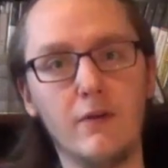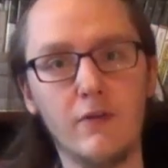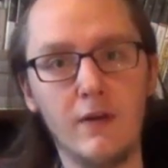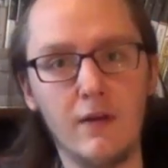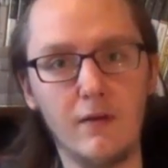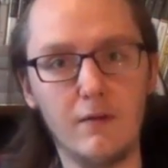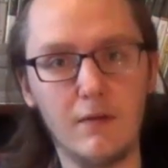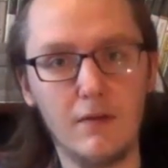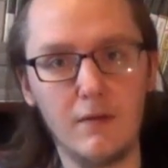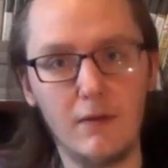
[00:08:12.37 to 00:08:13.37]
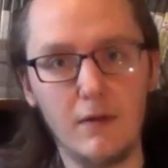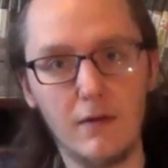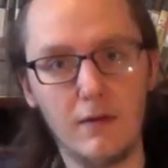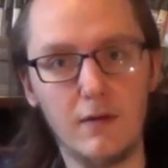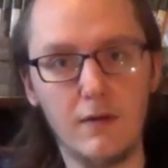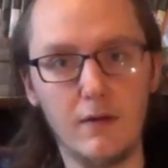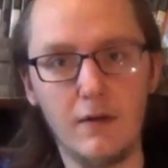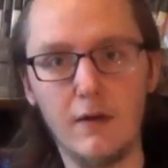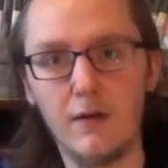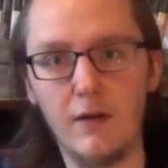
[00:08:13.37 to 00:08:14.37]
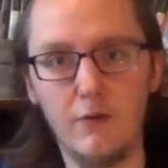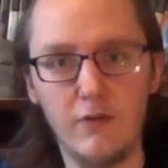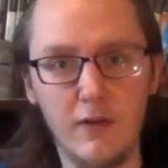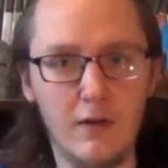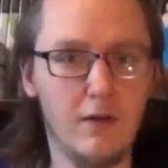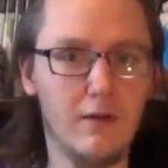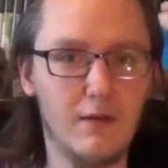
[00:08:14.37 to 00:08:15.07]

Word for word: can you see it? C can you see it?